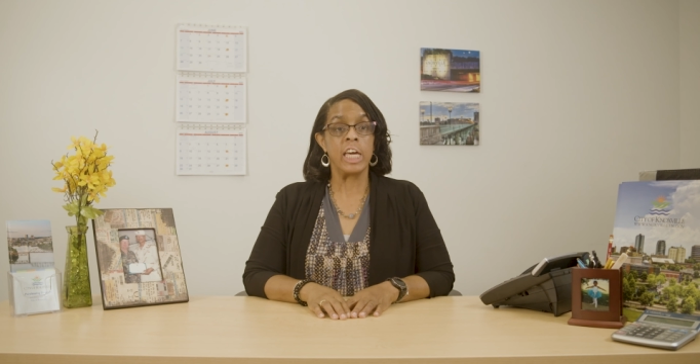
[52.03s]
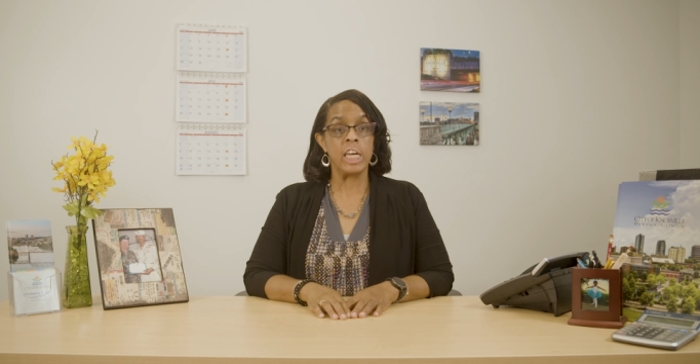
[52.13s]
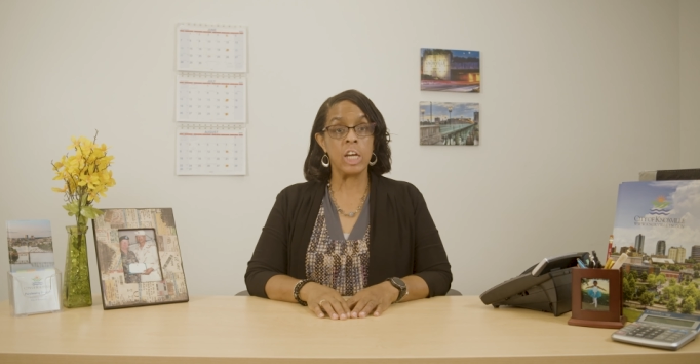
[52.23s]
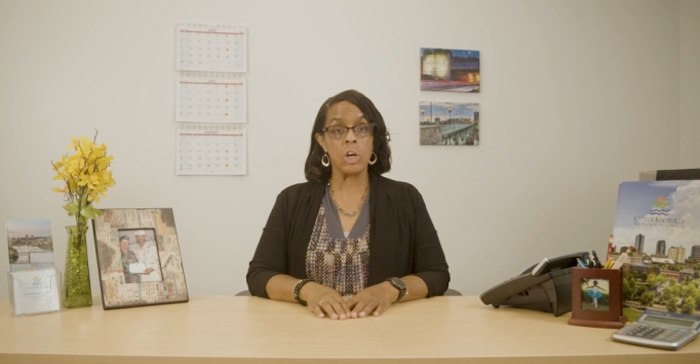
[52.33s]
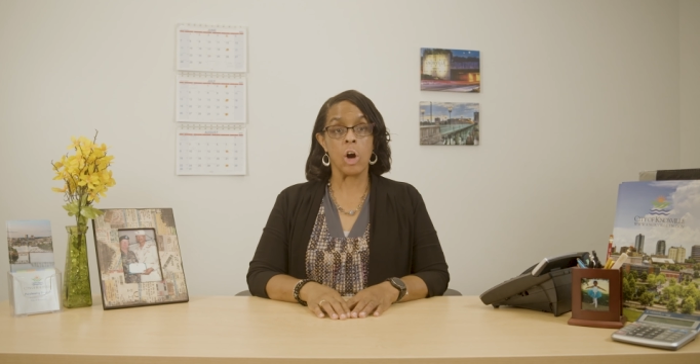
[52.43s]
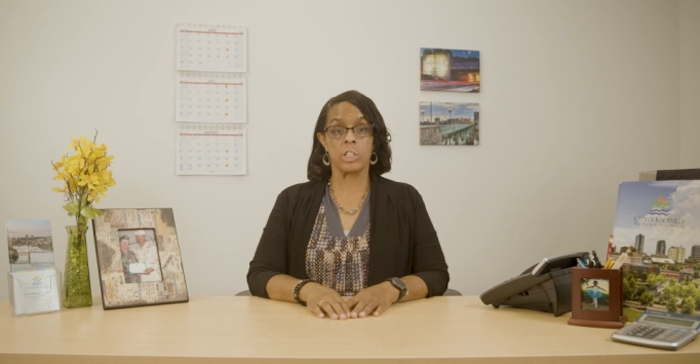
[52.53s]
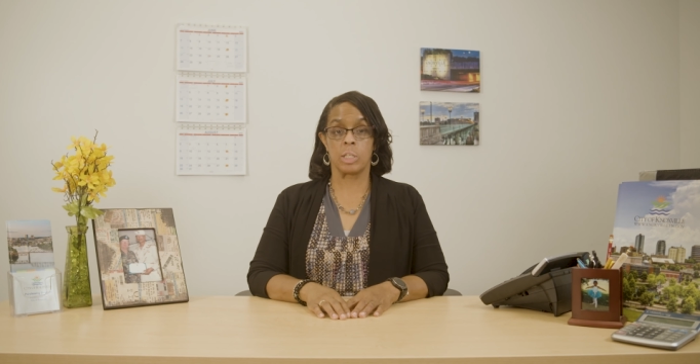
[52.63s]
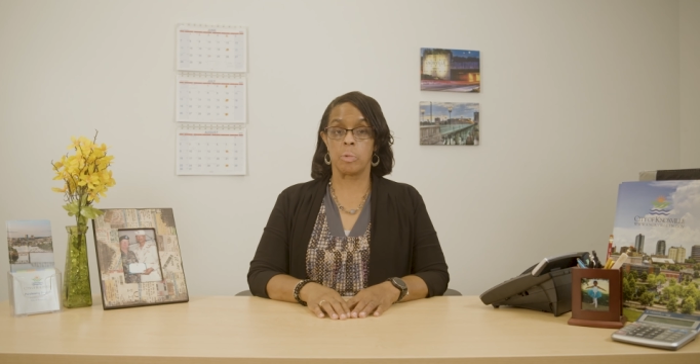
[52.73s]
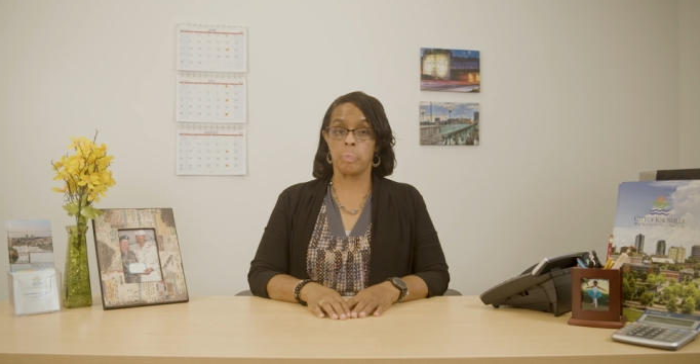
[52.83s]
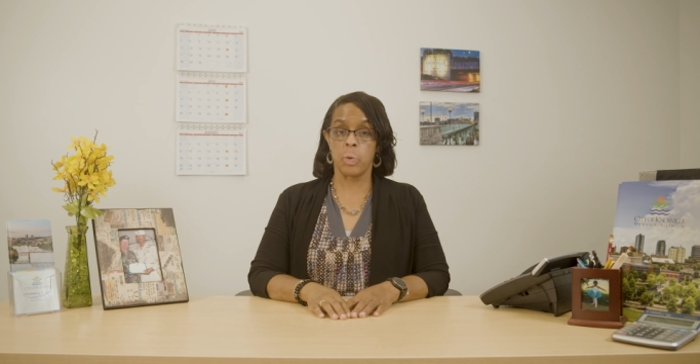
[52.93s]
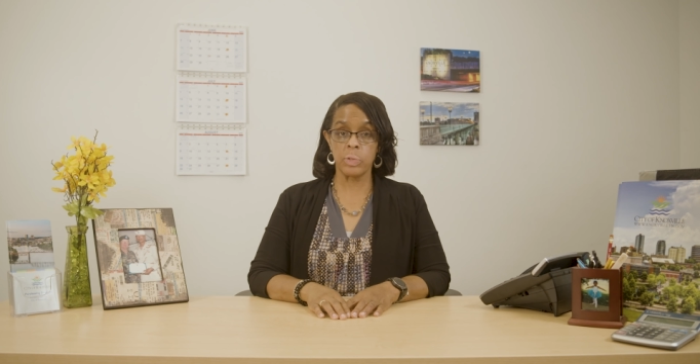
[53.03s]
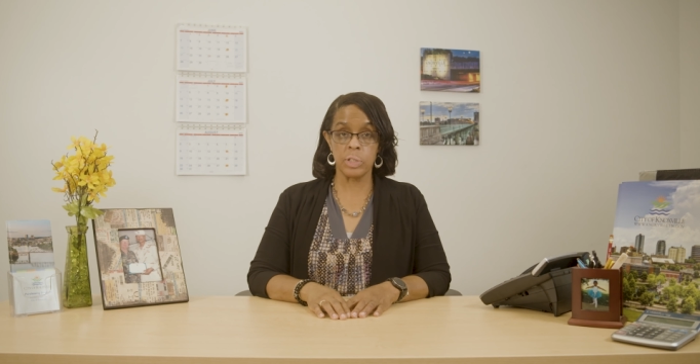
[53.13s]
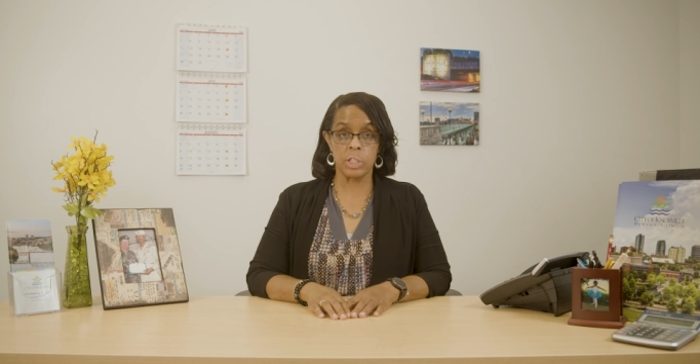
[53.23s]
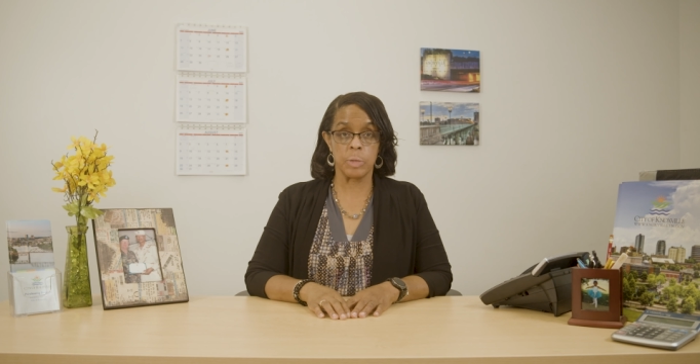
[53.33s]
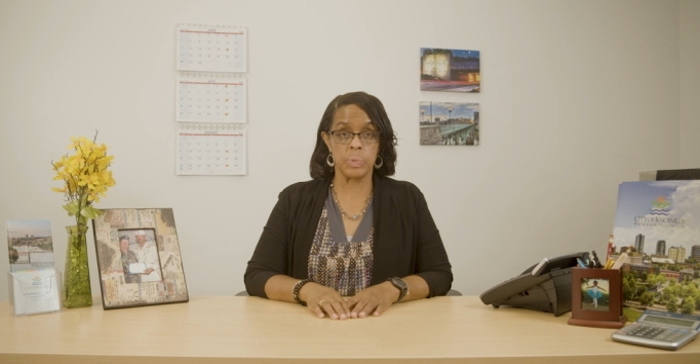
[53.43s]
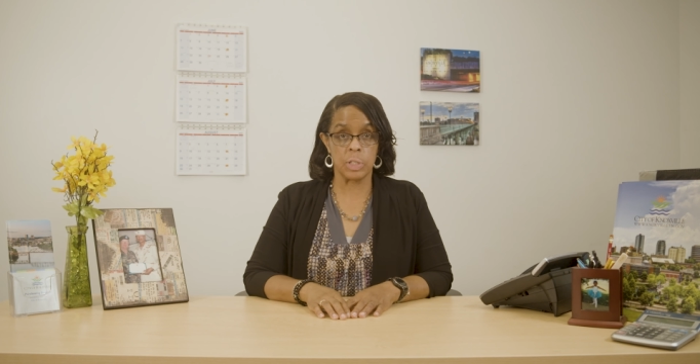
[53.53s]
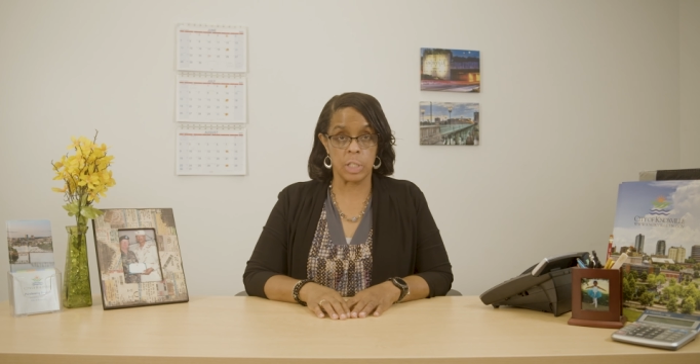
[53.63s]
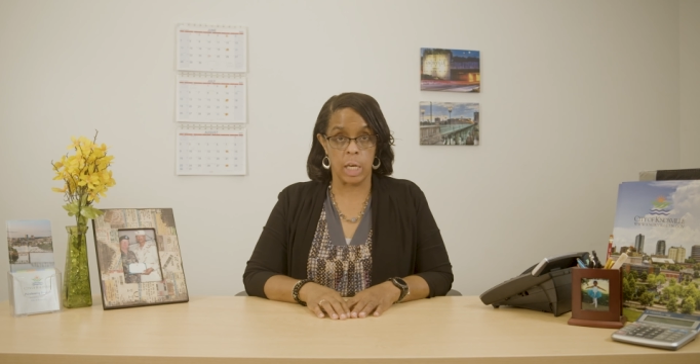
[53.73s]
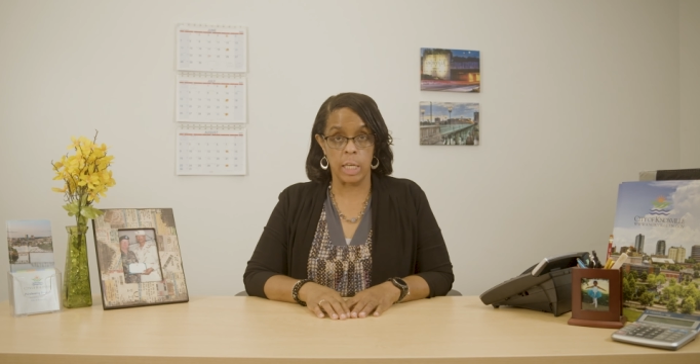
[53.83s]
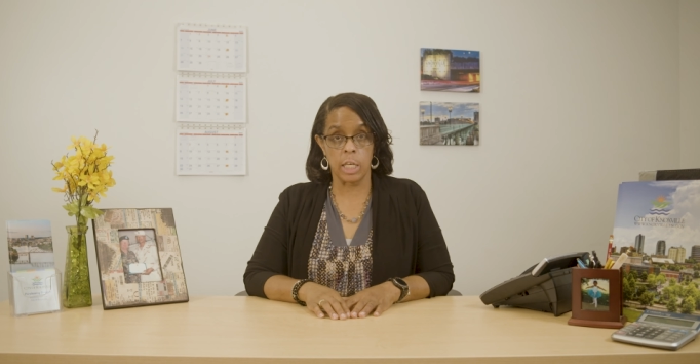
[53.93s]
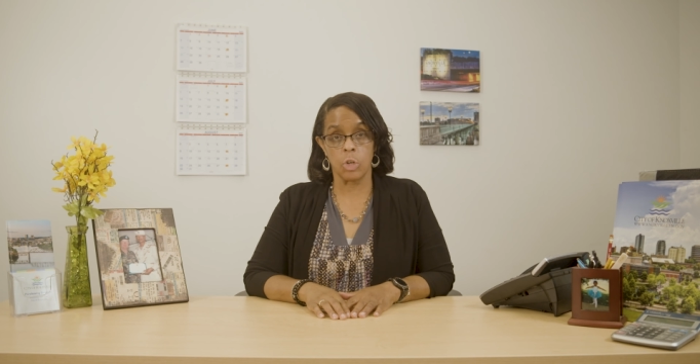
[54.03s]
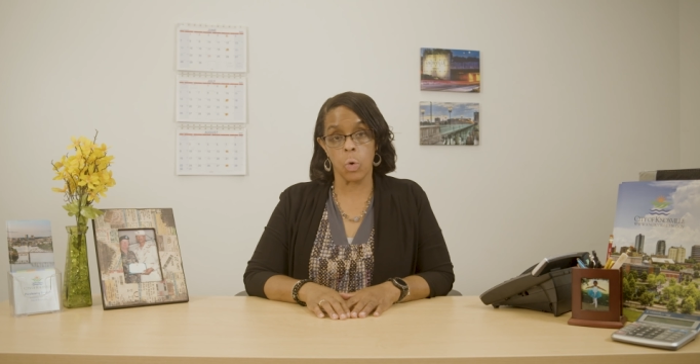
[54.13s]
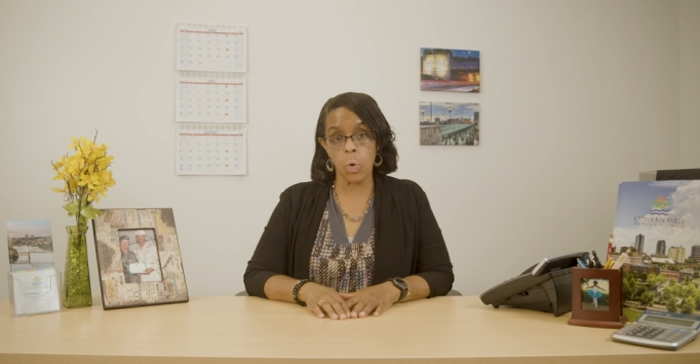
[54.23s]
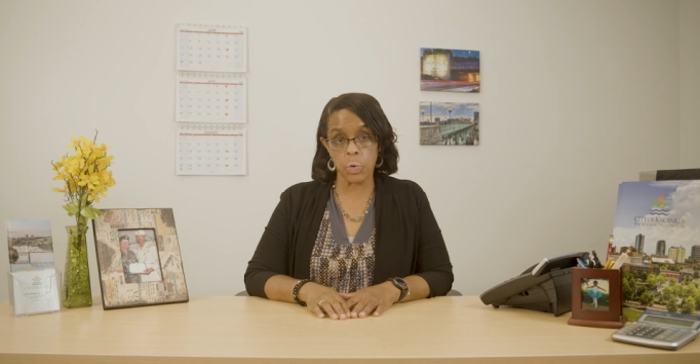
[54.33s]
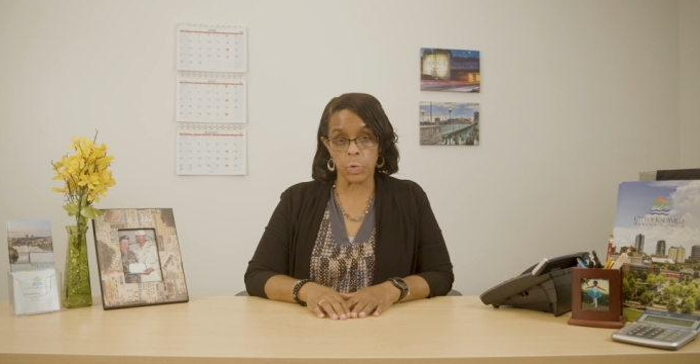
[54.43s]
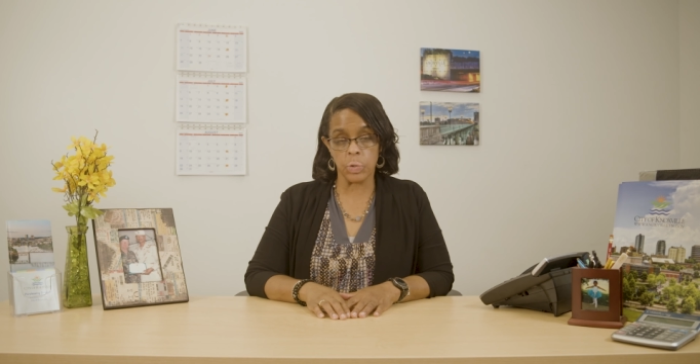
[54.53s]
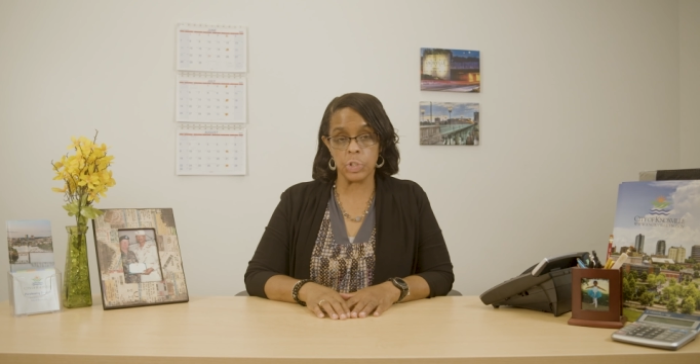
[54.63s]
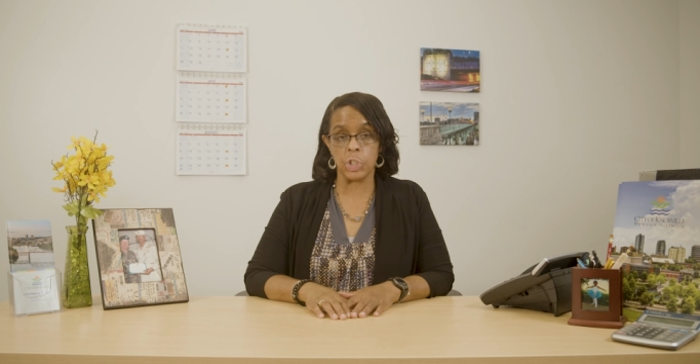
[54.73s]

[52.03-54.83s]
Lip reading: Here are some important steps to take in order